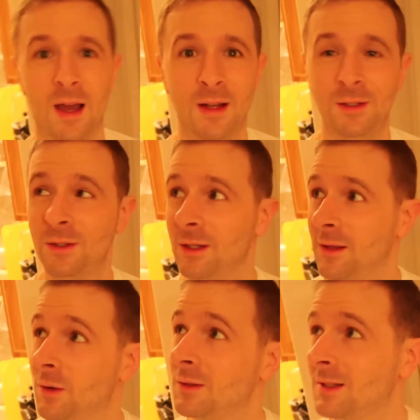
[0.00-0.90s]
gosh,
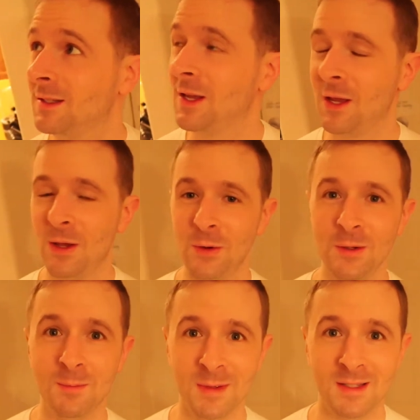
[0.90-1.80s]
Eugene, there's this
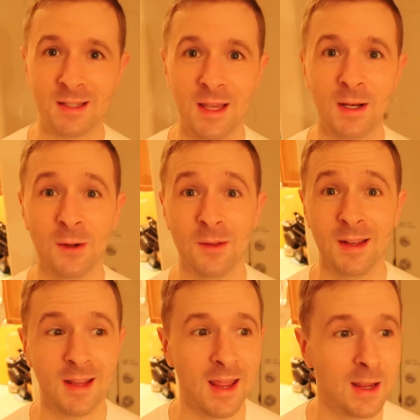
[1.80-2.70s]
huge mosquito
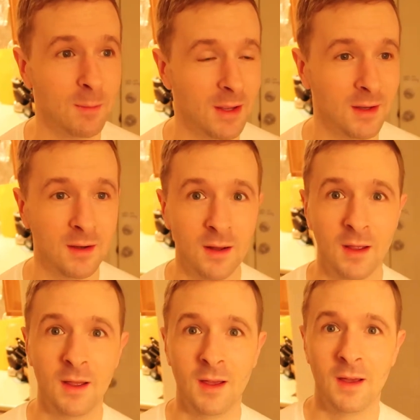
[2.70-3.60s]
that came in.
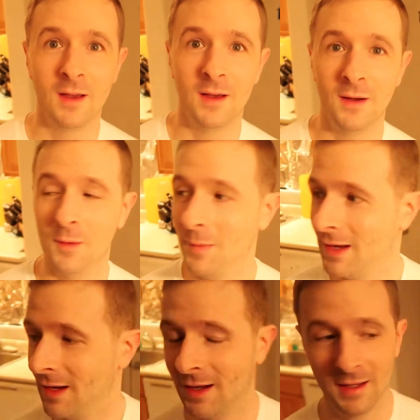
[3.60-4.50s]
Oh
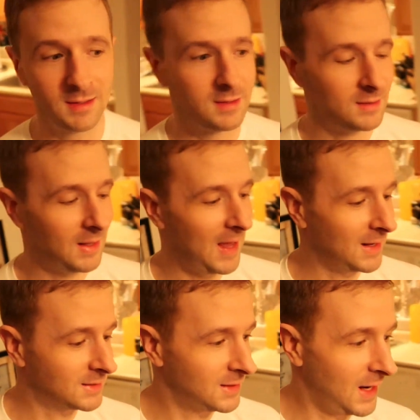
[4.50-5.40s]
my gosh,
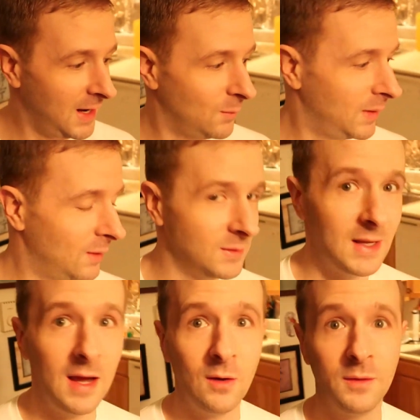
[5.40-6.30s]
last night when I
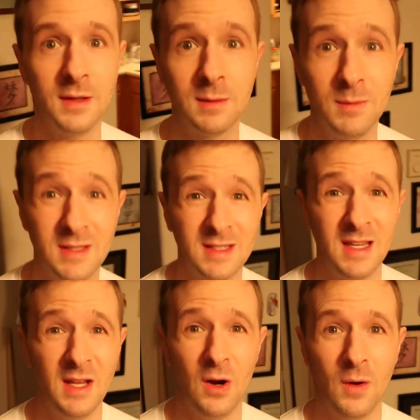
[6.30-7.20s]
was out, this
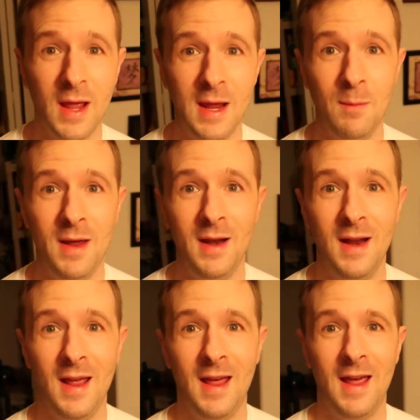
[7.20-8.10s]
mosquito came
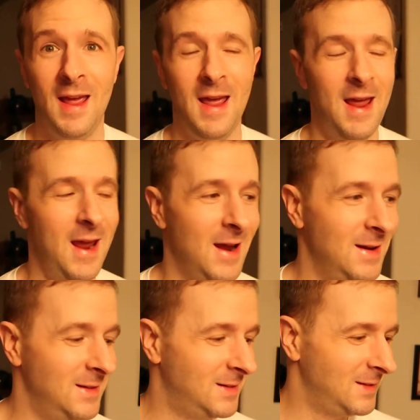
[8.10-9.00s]
in
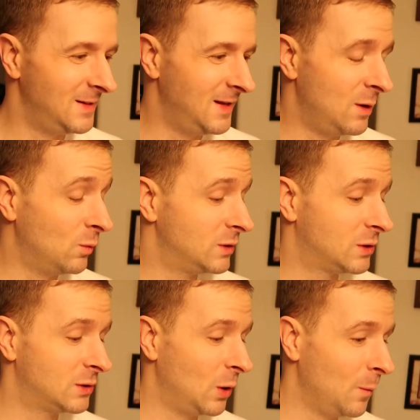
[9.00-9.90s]
and it was
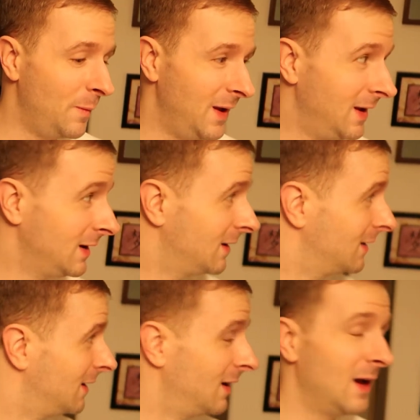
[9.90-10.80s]
so big.
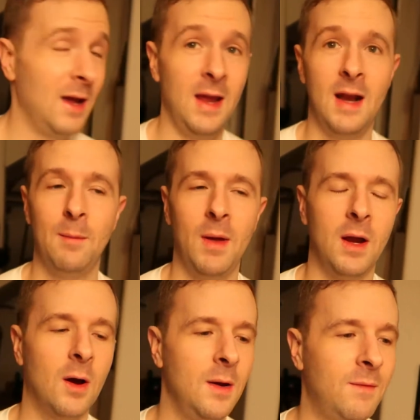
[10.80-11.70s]
Uh, and I'm
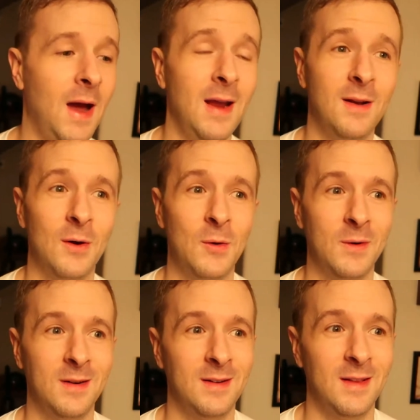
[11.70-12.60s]
like, if I
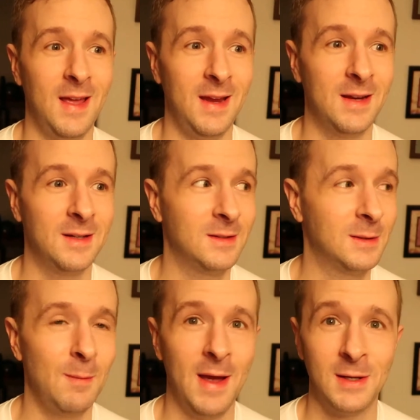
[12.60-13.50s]
don't like
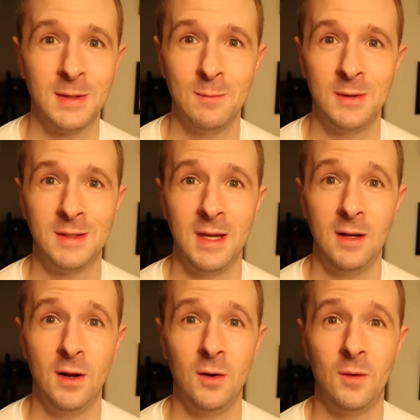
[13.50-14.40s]
smash the
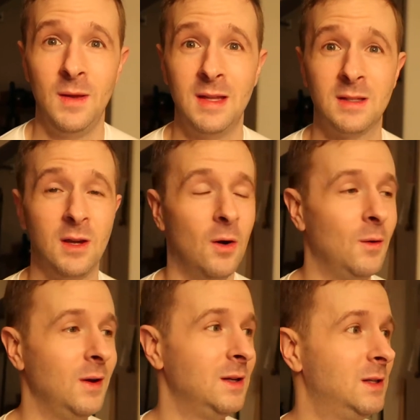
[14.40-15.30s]
mosquito, it's
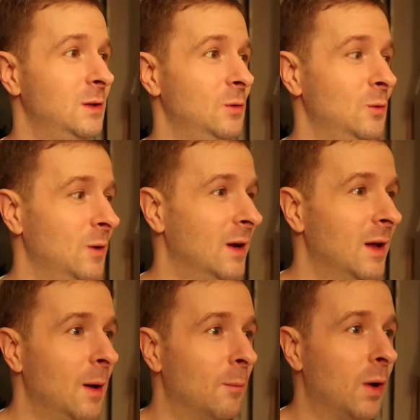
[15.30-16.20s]
going to
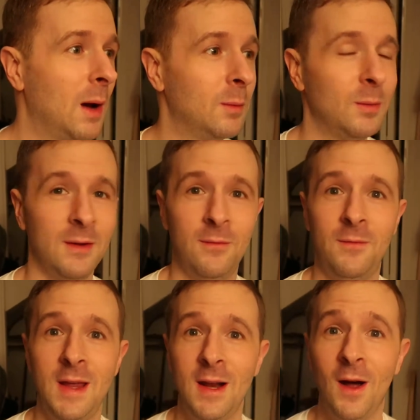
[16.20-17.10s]
probably
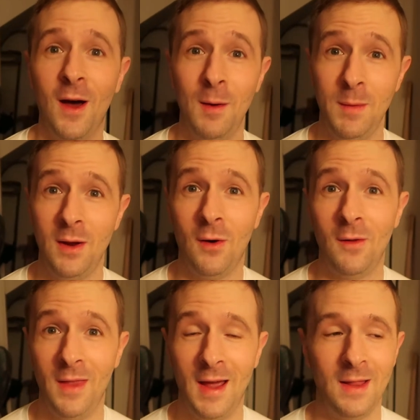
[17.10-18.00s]
feed on me
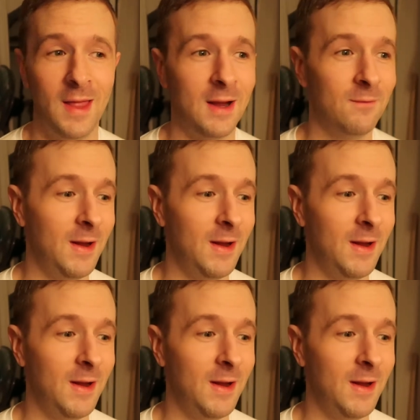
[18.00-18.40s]
all night like a